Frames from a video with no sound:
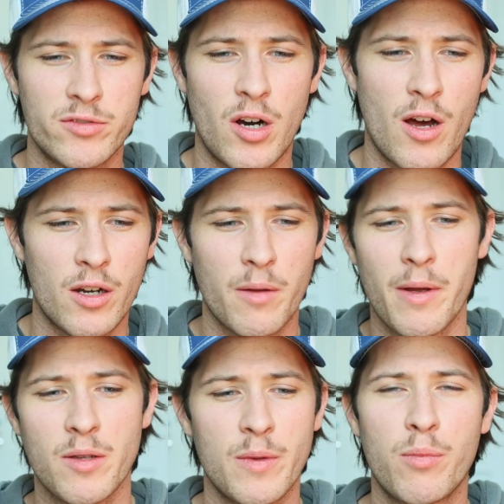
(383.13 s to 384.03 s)
vlog
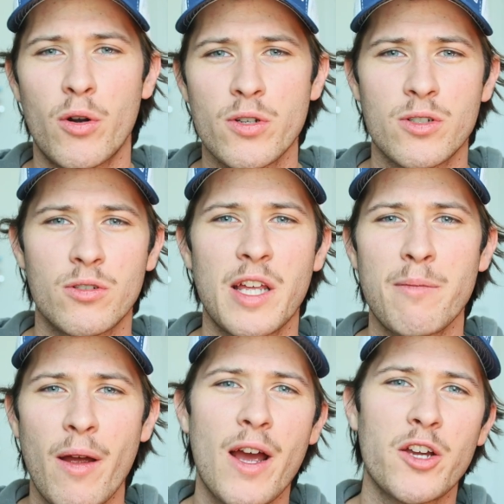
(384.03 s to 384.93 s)
about something personal, they
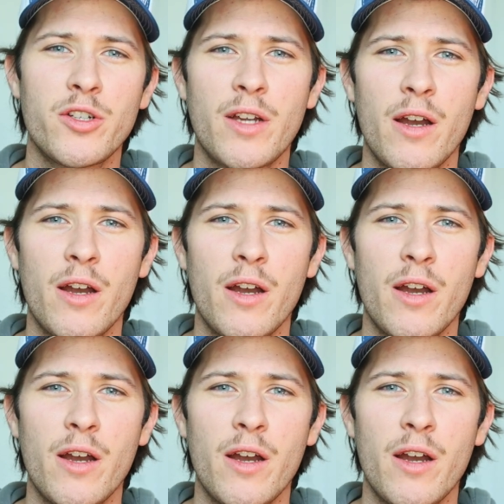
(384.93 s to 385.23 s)
might actually